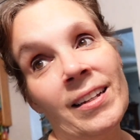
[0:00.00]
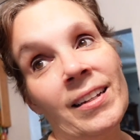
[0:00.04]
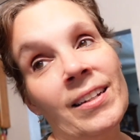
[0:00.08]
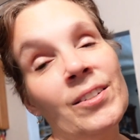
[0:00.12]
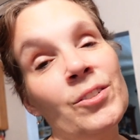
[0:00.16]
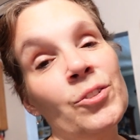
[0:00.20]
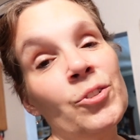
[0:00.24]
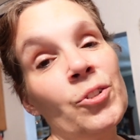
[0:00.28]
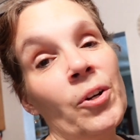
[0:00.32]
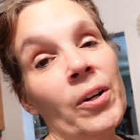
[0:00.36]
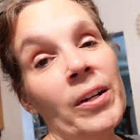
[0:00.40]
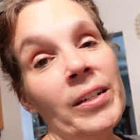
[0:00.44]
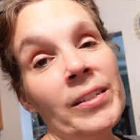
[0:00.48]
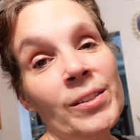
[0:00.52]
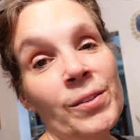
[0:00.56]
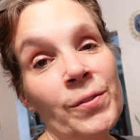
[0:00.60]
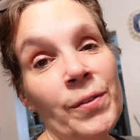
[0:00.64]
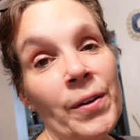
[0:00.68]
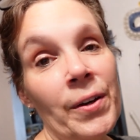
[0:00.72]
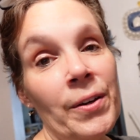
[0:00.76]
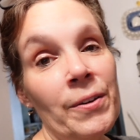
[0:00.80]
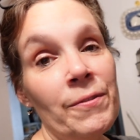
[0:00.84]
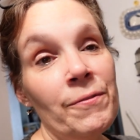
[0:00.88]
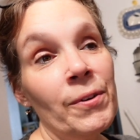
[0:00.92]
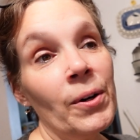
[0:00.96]
Sean's
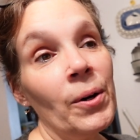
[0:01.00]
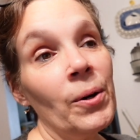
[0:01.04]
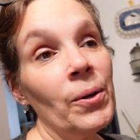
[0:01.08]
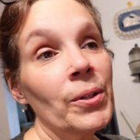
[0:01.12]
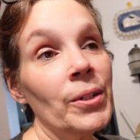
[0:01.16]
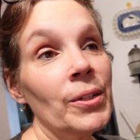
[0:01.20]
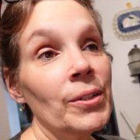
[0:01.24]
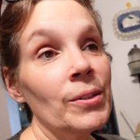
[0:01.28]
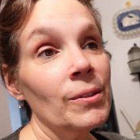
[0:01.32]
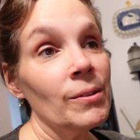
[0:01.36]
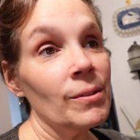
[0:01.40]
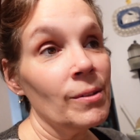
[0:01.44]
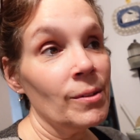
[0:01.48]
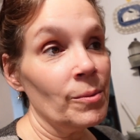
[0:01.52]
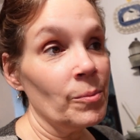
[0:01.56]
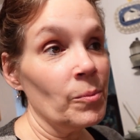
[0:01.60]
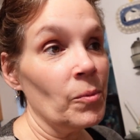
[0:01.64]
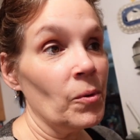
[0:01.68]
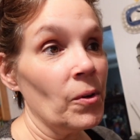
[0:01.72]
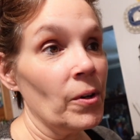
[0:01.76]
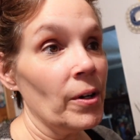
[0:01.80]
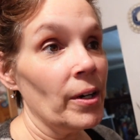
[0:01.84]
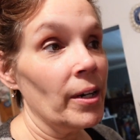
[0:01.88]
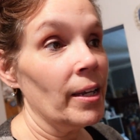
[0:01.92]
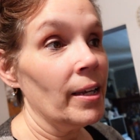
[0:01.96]
very vocal this
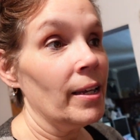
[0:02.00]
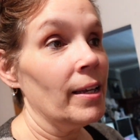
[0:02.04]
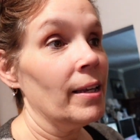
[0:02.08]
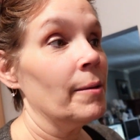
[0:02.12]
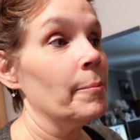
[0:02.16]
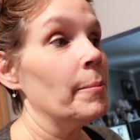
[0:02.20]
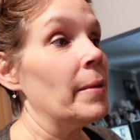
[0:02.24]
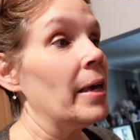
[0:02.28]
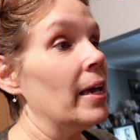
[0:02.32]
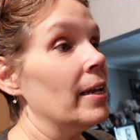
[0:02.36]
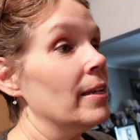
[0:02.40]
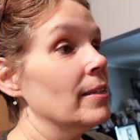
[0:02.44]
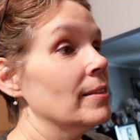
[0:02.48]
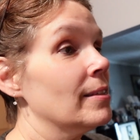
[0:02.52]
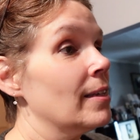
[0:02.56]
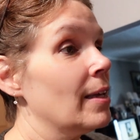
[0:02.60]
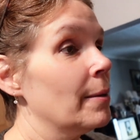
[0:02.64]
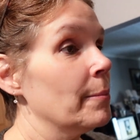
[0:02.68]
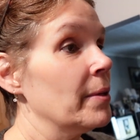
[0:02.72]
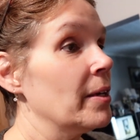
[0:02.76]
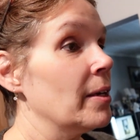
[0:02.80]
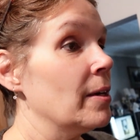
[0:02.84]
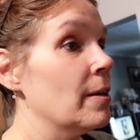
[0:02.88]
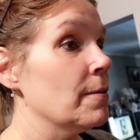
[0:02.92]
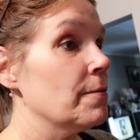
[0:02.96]
morning. Maddie's
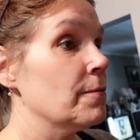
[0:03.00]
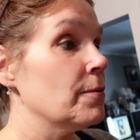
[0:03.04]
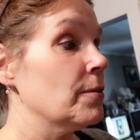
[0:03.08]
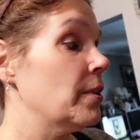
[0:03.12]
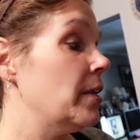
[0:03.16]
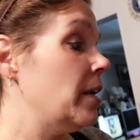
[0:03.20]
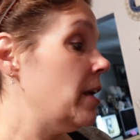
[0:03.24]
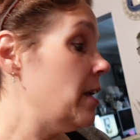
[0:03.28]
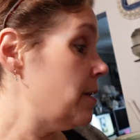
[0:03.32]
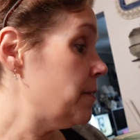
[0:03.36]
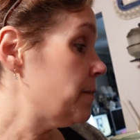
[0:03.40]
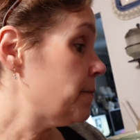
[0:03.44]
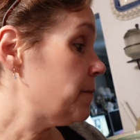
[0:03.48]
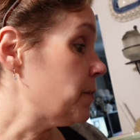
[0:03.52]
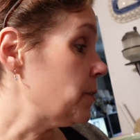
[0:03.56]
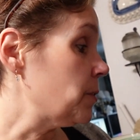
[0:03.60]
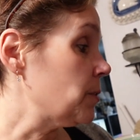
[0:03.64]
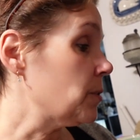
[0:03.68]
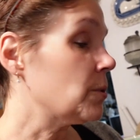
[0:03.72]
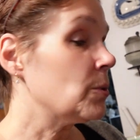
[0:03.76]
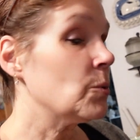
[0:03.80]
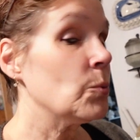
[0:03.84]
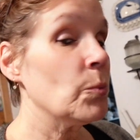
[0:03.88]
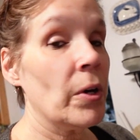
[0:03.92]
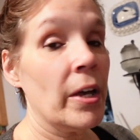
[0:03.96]
coming over later for a
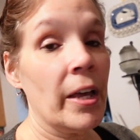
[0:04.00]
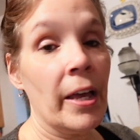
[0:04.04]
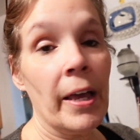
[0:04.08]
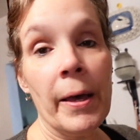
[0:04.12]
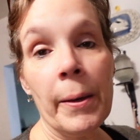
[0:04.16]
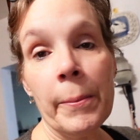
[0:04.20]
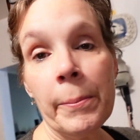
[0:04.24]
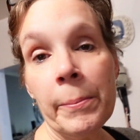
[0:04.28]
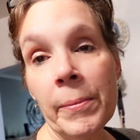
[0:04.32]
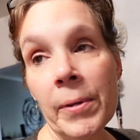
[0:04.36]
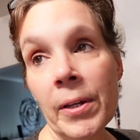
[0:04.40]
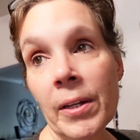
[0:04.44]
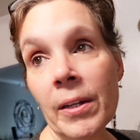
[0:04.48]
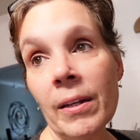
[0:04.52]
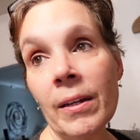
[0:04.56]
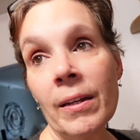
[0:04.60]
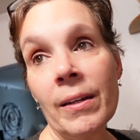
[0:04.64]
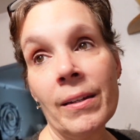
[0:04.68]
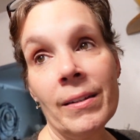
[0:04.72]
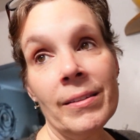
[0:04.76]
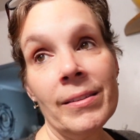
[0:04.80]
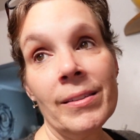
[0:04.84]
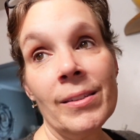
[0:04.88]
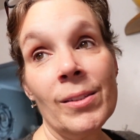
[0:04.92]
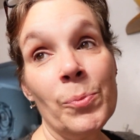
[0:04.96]
swim.
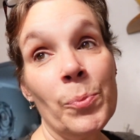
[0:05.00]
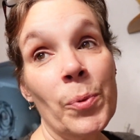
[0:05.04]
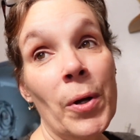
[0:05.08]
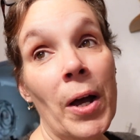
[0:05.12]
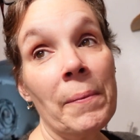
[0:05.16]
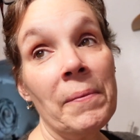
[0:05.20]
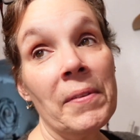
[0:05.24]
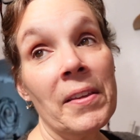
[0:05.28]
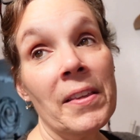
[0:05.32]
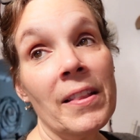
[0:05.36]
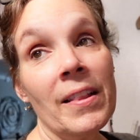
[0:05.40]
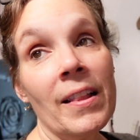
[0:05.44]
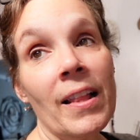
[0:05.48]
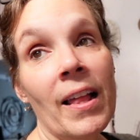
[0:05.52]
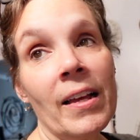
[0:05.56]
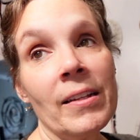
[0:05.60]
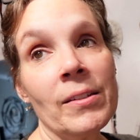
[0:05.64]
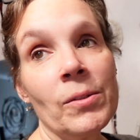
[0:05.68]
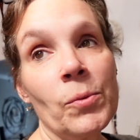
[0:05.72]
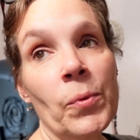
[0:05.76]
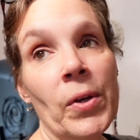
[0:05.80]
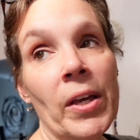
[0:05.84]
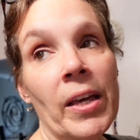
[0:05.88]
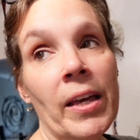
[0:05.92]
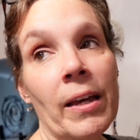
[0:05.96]
This is probably the
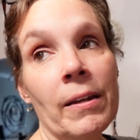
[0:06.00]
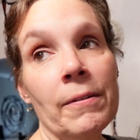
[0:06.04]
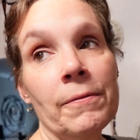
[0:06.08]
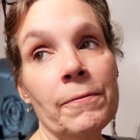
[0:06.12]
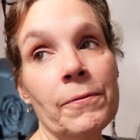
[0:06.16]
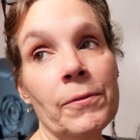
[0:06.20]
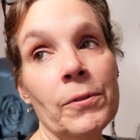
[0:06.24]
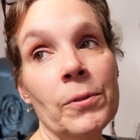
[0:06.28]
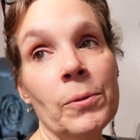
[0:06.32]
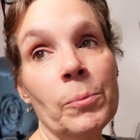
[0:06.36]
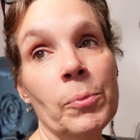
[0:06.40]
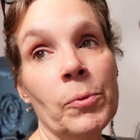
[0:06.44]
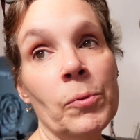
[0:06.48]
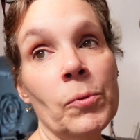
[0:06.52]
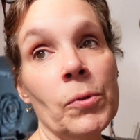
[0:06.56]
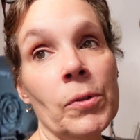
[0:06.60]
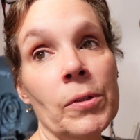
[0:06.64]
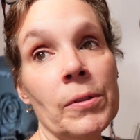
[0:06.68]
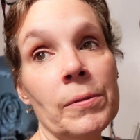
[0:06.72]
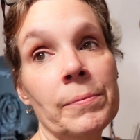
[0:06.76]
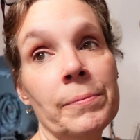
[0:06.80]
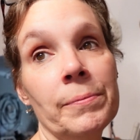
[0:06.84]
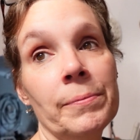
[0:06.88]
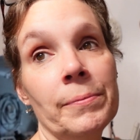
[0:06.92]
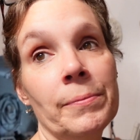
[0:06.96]
last weekend for the pool.
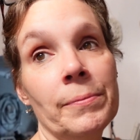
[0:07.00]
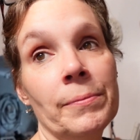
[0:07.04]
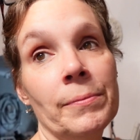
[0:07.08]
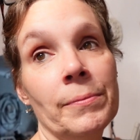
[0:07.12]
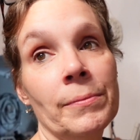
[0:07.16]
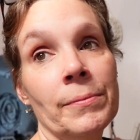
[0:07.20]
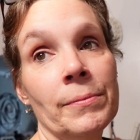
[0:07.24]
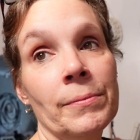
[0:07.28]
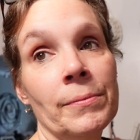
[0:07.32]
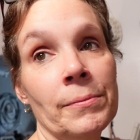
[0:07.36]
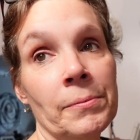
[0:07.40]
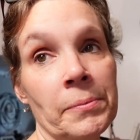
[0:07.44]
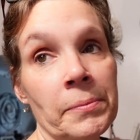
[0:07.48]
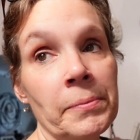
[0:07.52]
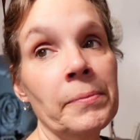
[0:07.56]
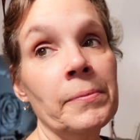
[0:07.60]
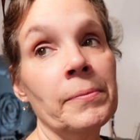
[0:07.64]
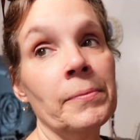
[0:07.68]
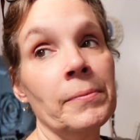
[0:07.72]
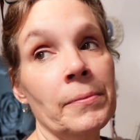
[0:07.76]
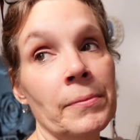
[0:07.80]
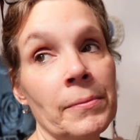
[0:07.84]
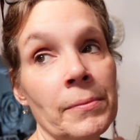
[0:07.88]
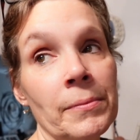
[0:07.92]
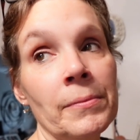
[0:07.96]
Oh, yes.
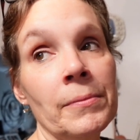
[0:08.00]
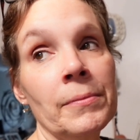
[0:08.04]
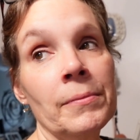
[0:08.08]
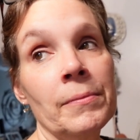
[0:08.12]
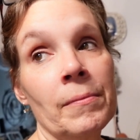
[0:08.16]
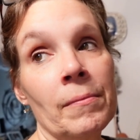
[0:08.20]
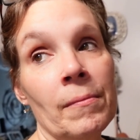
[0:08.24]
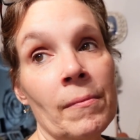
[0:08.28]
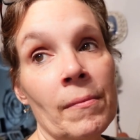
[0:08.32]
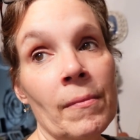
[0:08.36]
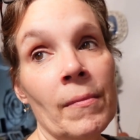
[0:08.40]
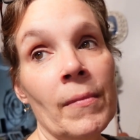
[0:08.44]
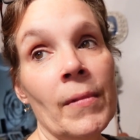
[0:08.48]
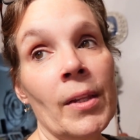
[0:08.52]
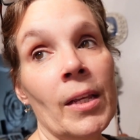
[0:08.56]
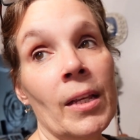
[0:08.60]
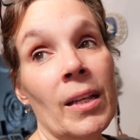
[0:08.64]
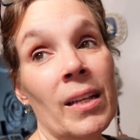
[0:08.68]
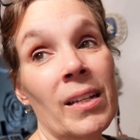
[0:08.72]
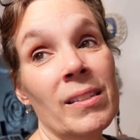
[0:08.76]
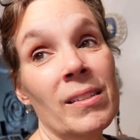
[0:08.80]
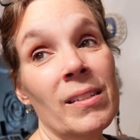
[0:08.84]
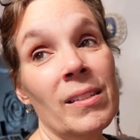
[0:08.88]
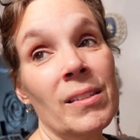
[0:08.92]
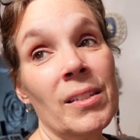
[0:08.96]

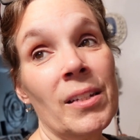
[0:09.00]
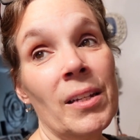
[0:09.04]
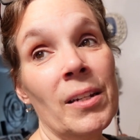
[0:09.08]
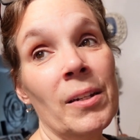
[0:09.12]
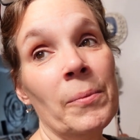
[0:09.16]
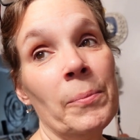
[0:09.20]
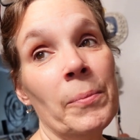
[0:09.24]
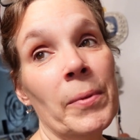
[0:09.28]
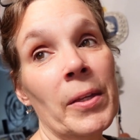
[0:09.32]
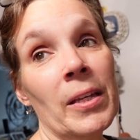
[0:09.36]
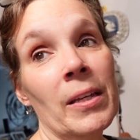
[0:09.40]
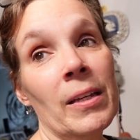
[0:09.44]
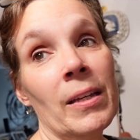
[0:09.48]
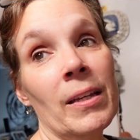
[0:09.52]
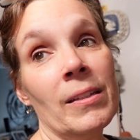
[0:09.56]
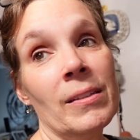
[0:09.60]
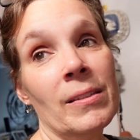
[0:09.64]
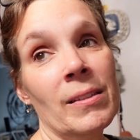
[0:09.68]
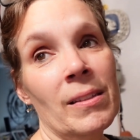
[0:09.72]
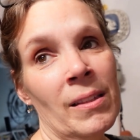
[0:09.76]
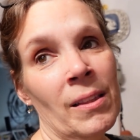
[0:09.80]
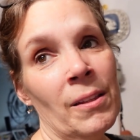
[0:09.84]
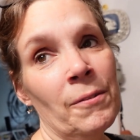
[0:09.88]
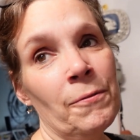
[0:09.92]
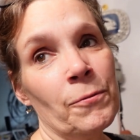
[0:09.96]
Because it's going to be, it's
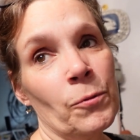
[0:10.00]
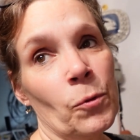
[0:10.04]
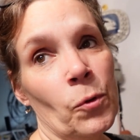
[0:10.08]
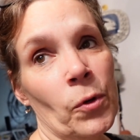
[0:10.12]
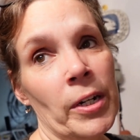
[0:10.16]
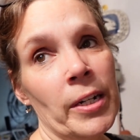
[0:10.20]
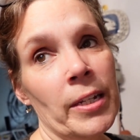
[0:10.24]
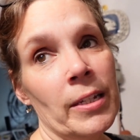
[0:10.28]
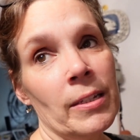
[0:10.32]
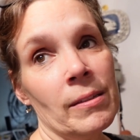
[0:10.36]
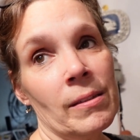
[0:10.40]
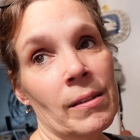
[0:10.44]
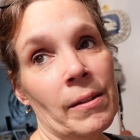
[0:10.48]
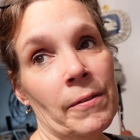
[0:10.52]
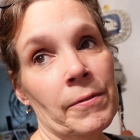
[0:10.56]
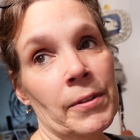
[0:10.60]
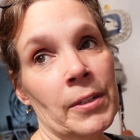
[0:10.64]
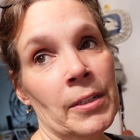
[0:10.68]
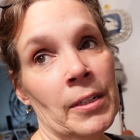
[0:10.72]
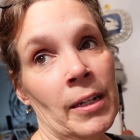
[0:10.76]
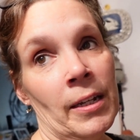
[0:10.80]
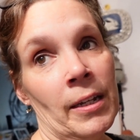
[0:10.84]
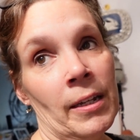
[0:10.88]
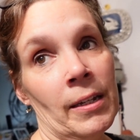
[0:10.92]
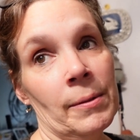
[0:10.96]
in the forties every
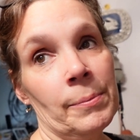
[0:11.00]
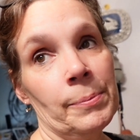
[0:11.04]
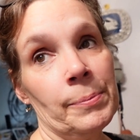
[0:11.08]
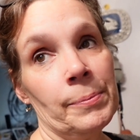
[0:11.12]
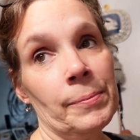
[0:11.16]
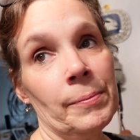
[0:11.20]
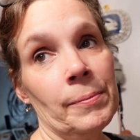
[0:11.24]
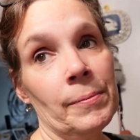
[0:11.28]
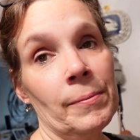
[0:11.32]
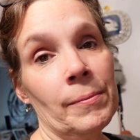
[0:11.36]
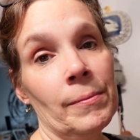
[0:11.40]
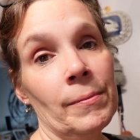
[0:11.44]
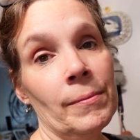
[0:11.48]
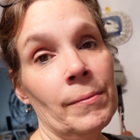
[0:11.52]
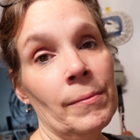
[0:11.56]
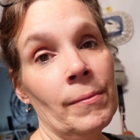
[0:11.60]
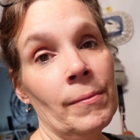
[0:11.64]
night. Yeah.